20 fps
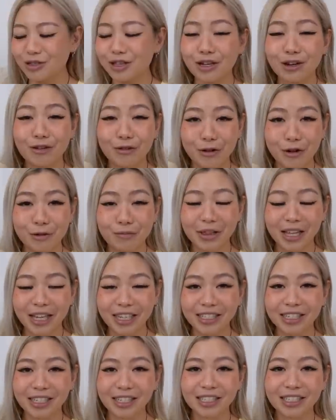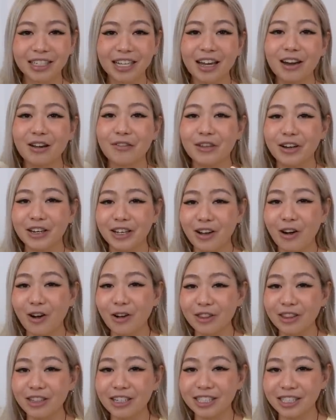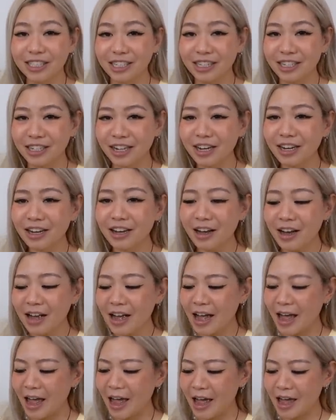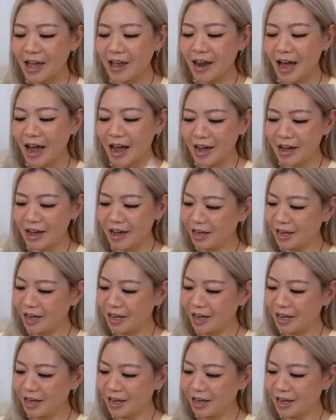the cream laces that are already on the sneaker. and I